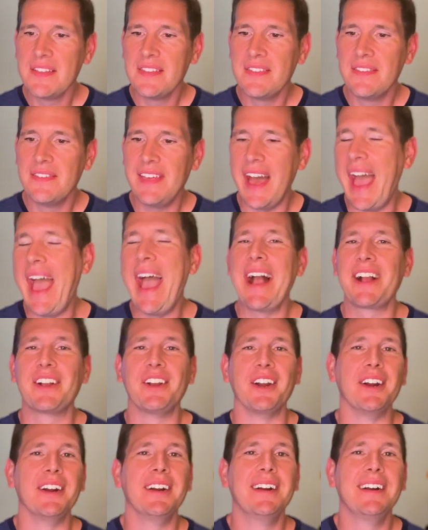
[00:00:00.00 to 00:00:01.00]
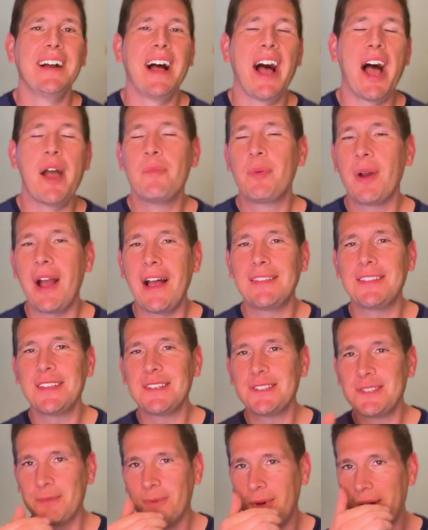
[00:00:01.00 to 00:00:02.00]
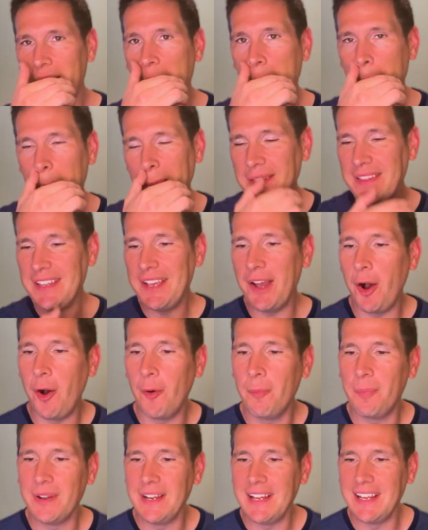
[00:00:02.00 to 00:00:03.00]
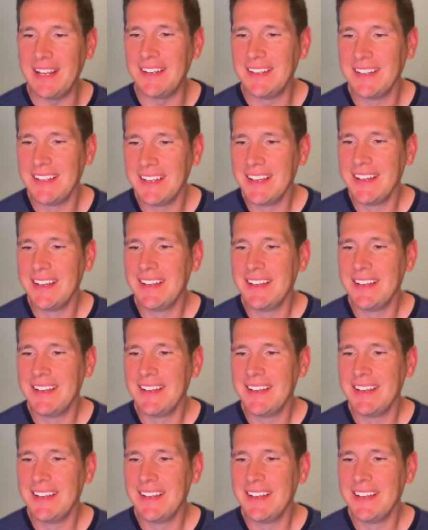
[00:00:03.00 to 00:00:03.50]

The Hacker. I brought this one up in the opening.